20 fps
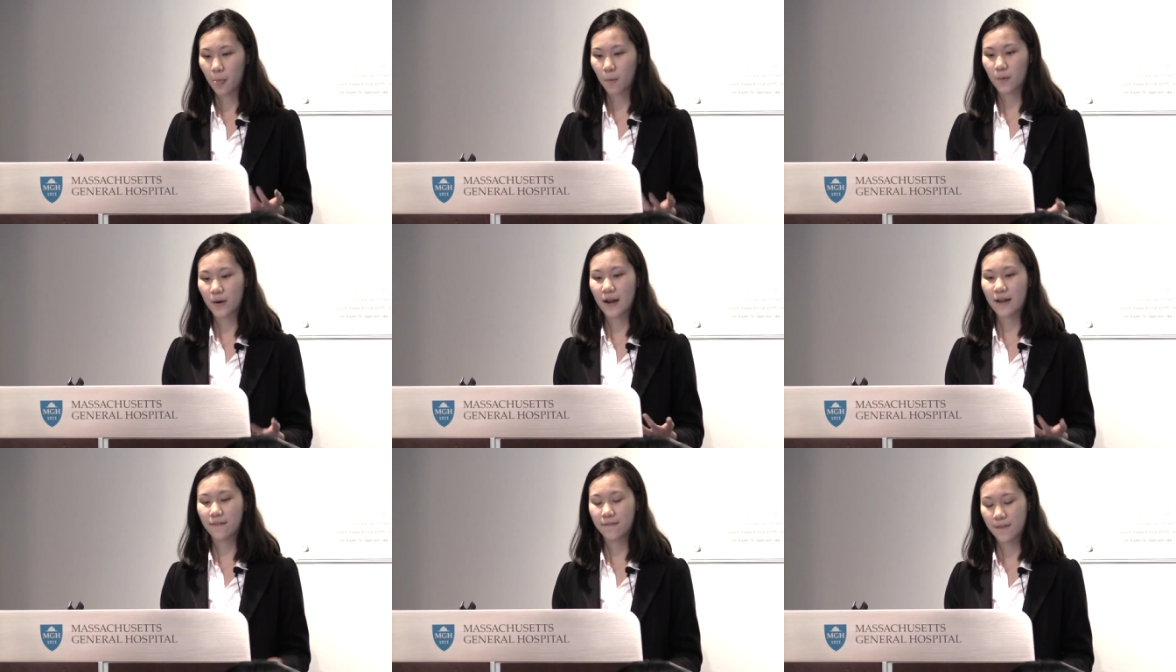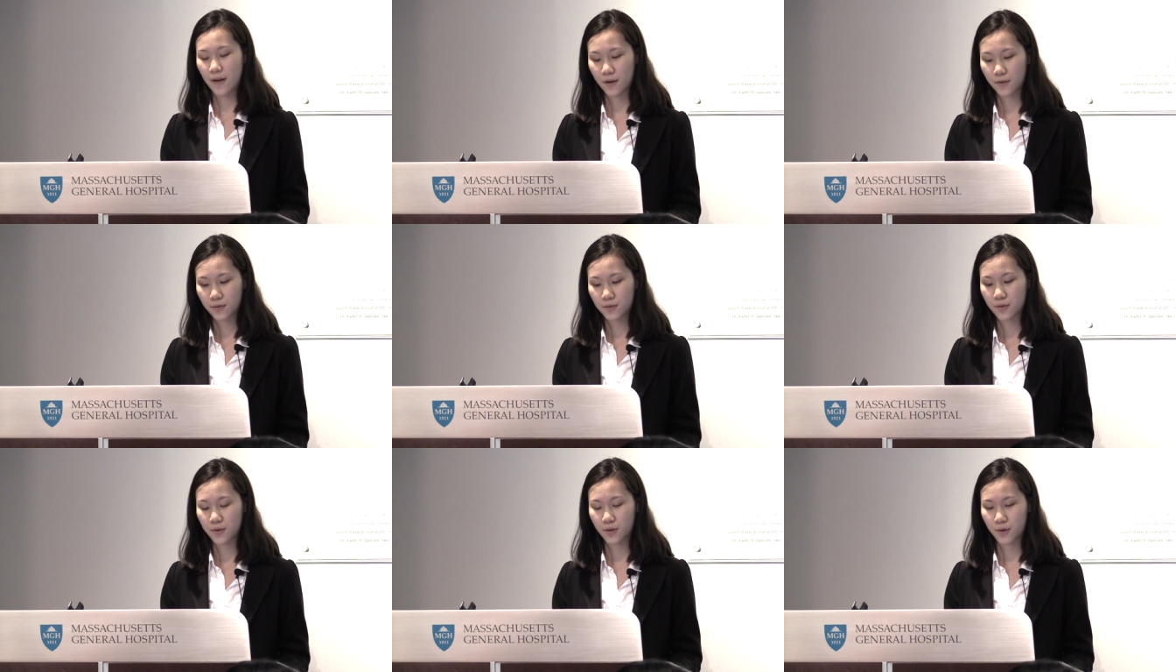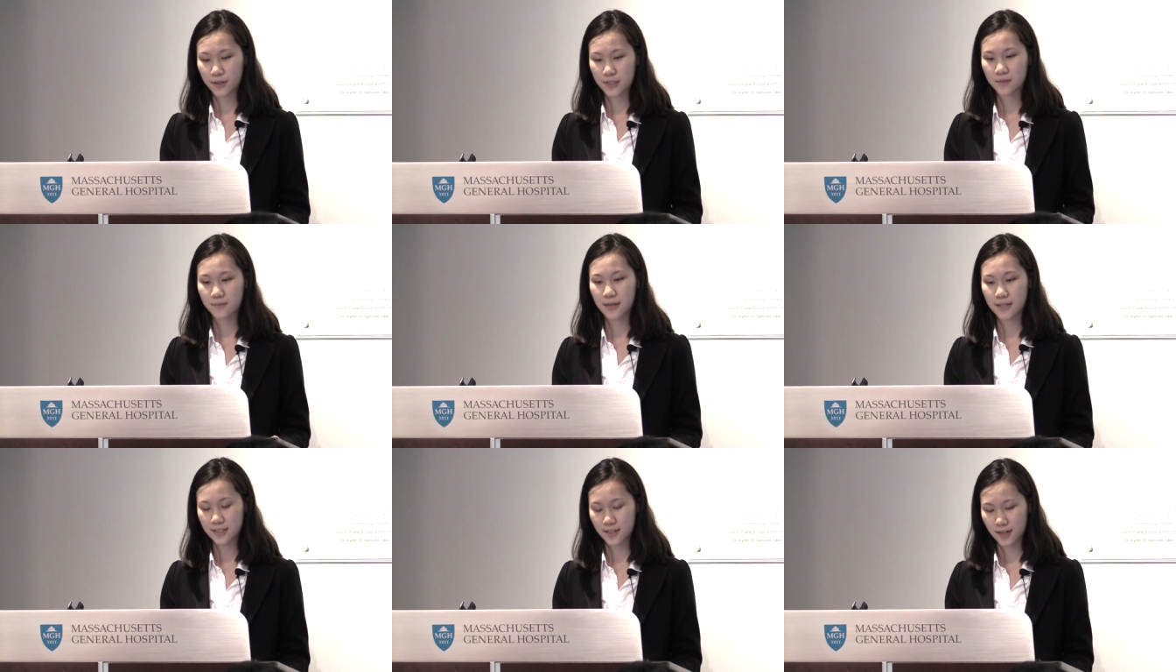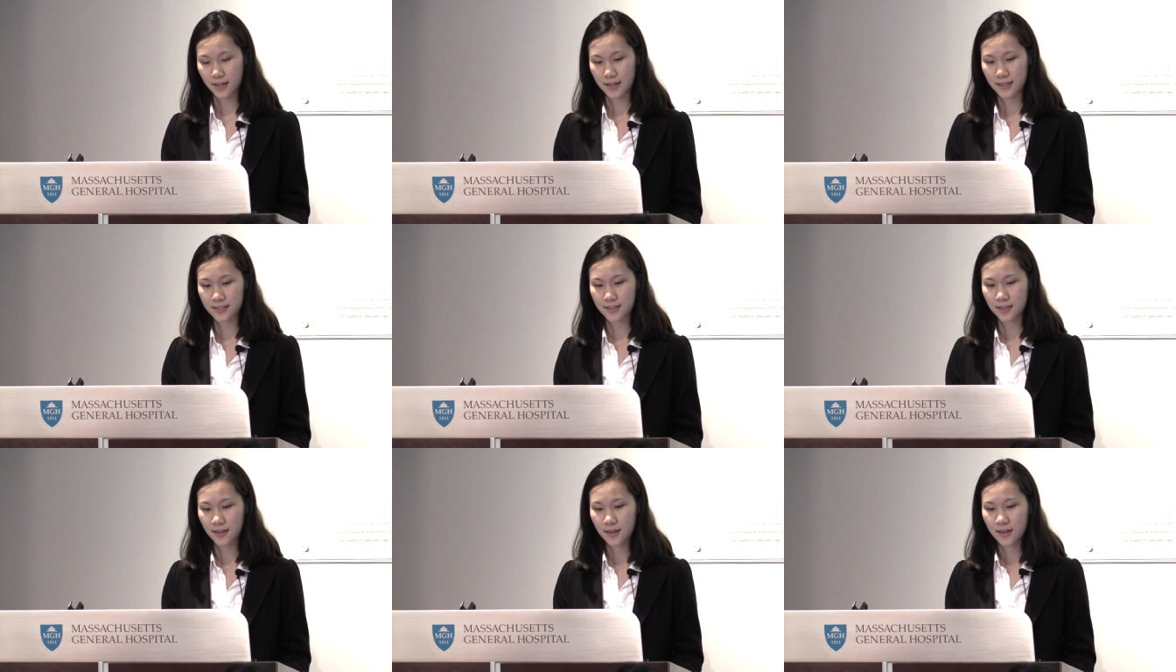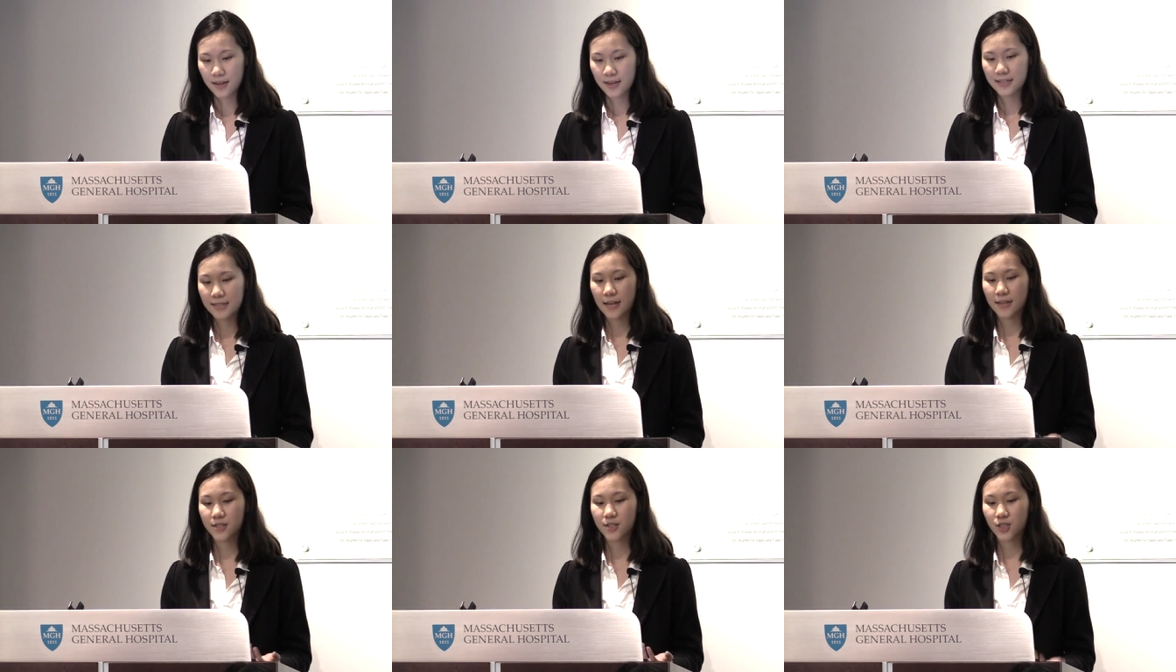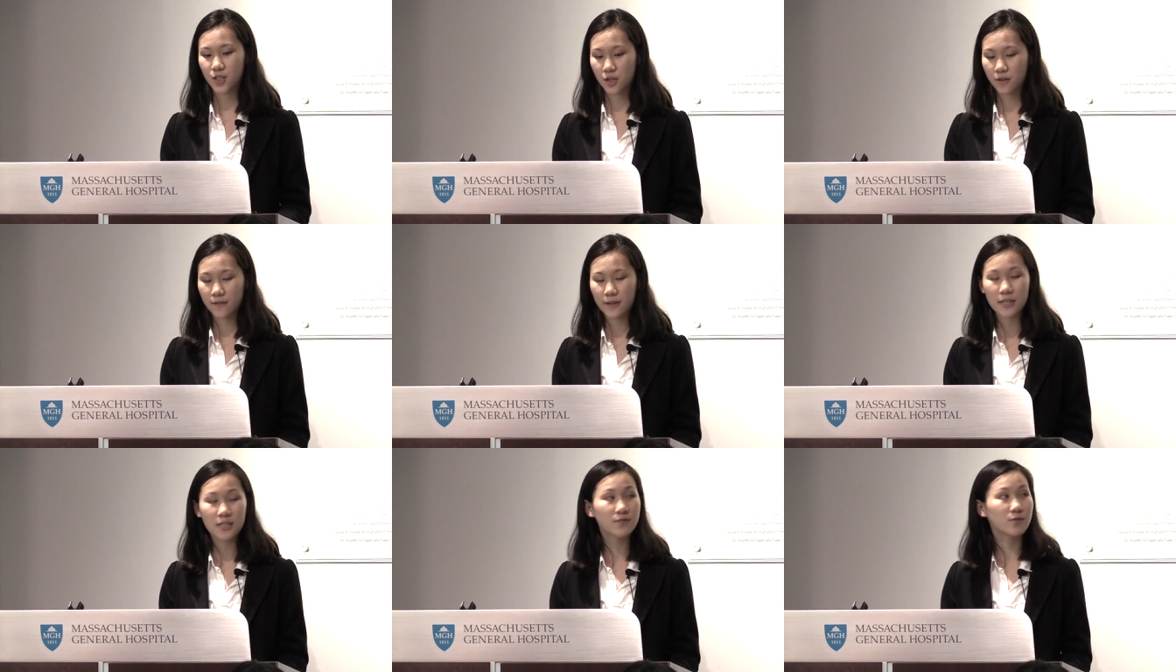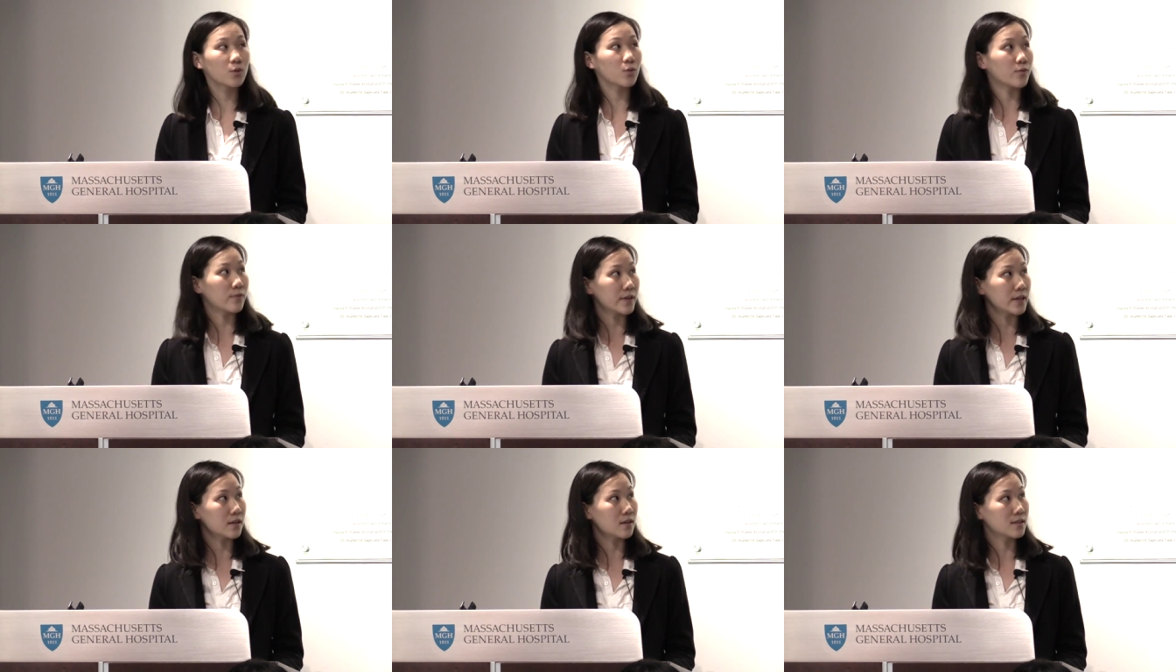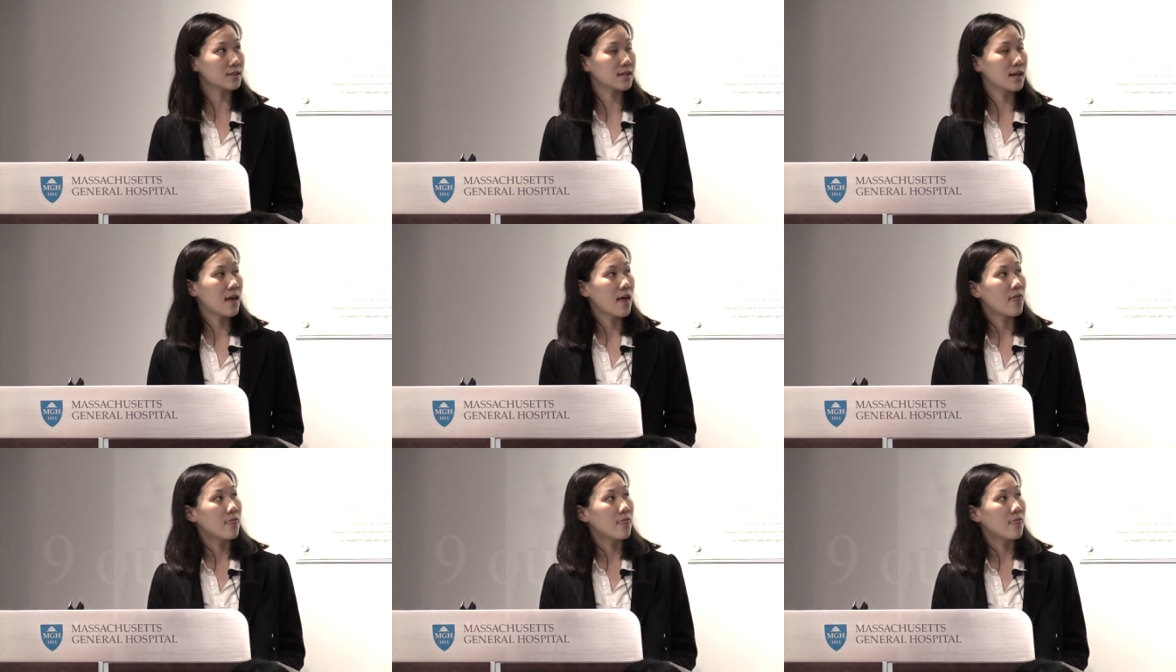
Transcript: what I found through the course of my studies is that surveys revealed